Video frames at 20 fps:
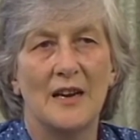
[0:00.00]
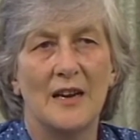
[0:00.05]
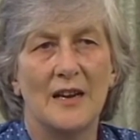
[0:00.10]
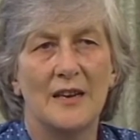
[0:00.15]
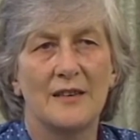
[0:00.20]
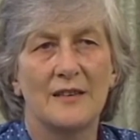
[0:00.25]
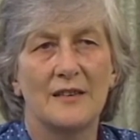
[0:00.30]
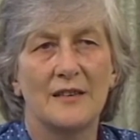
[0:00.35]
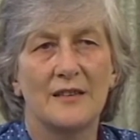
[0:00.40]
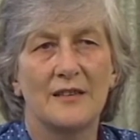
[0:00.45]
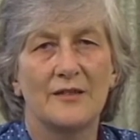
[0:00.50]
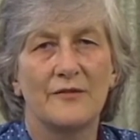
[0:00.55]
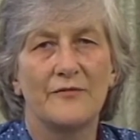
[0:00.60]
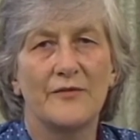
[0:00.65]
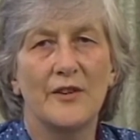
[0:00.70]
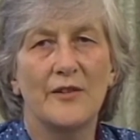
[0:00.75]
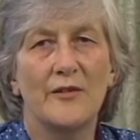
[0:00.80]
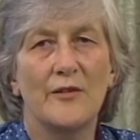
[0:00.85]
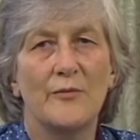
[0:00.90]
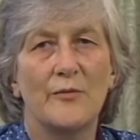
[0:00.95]
and it's
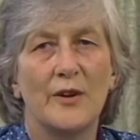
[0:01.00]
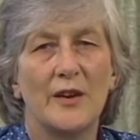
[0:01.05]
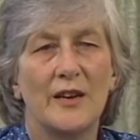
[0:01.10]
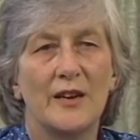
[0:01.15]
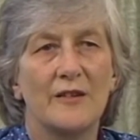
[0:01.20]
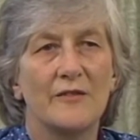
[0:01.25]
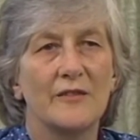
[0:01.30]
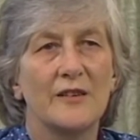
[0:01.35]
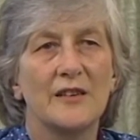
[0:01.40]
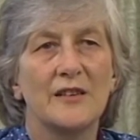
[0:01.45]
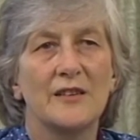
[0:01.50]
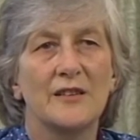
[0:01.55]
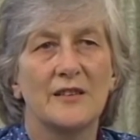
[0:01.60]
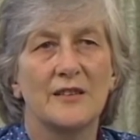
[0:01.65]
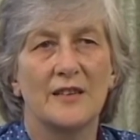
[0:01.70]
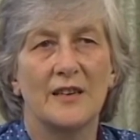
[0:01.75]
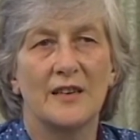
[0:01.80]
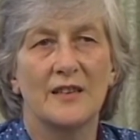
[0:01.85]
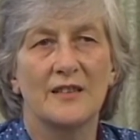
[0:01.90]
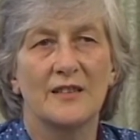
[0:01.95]
very rare in
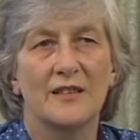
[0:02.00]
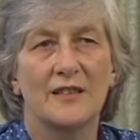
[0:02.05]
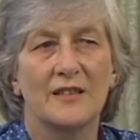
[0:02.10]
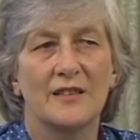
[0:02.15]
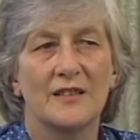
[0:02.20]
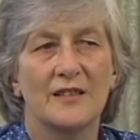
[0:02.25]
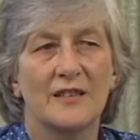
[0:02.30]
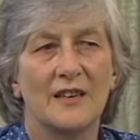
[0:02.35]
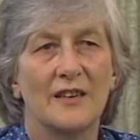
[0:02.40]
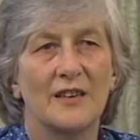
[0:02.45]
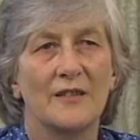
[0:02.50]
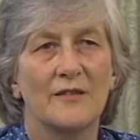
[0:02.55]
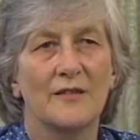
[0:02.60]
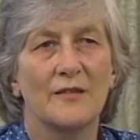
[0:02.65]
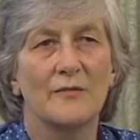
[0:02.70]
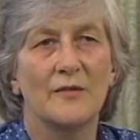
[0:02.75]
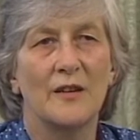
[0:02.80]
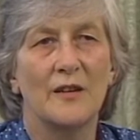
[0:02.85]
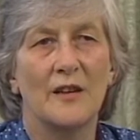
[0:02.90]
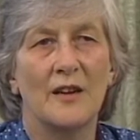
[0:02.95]
East Texas and
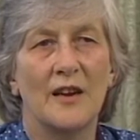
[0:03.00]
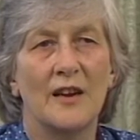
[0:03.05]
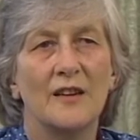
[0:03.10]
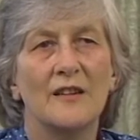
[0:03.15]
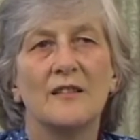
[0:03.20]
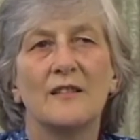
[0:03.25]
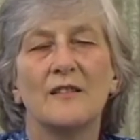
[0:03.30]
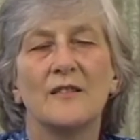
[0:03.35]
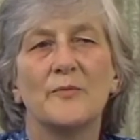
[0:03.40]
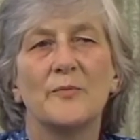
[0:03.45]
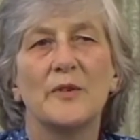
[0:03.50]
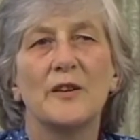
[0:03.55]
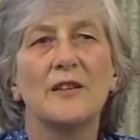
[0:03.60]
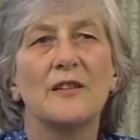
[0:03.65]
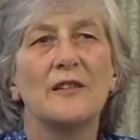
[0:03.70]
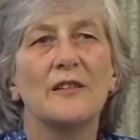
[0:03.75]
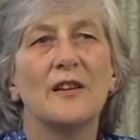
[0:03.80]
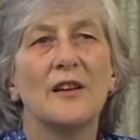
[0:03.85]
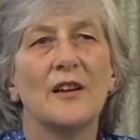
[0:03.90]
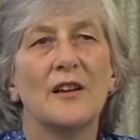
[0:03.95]
hadn't
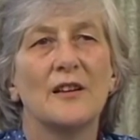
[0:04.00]
been